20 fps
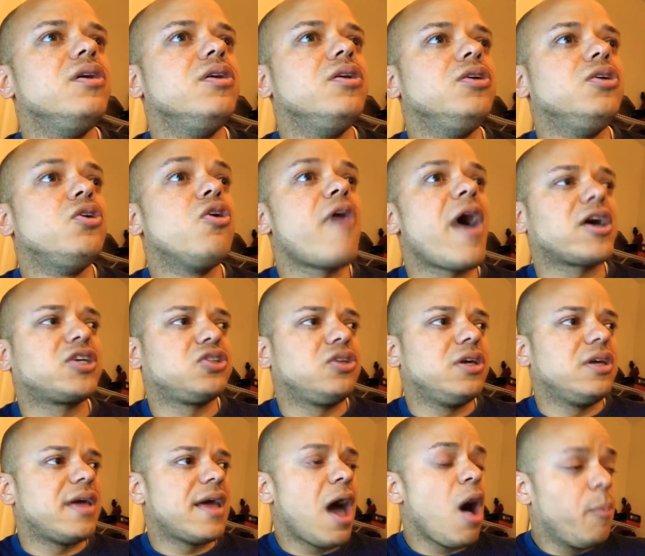you're
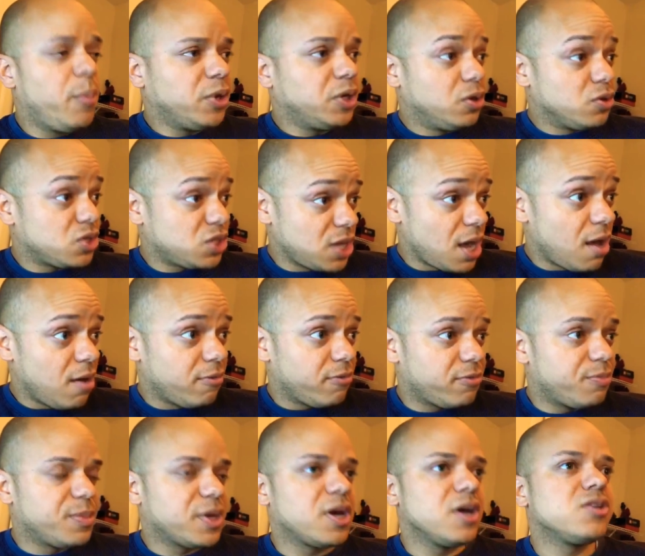actually helping
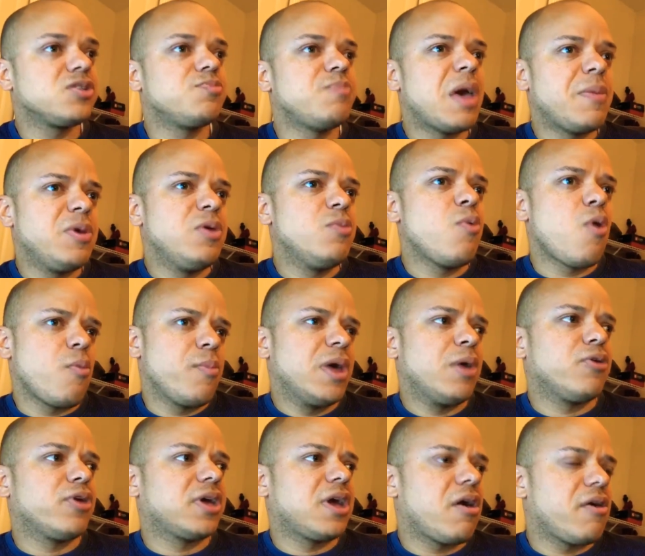yourself because maybe you won't be
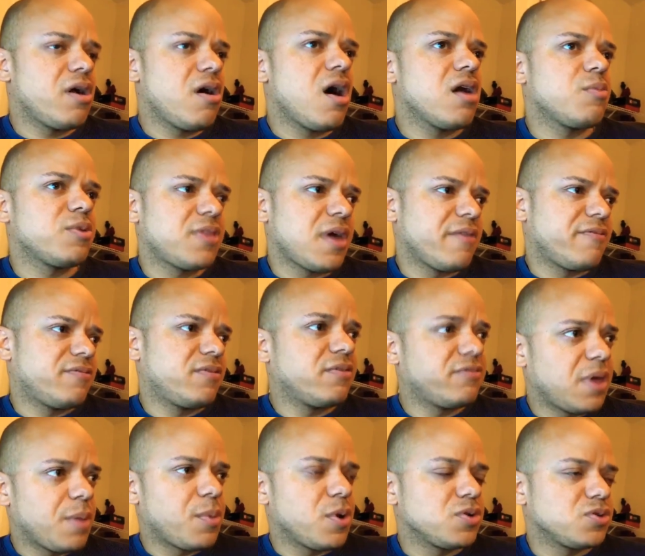able to carry on with that if
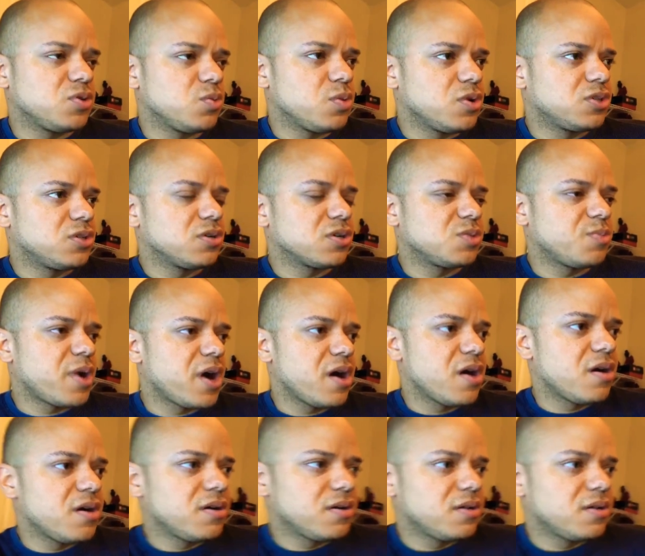that person were to expire?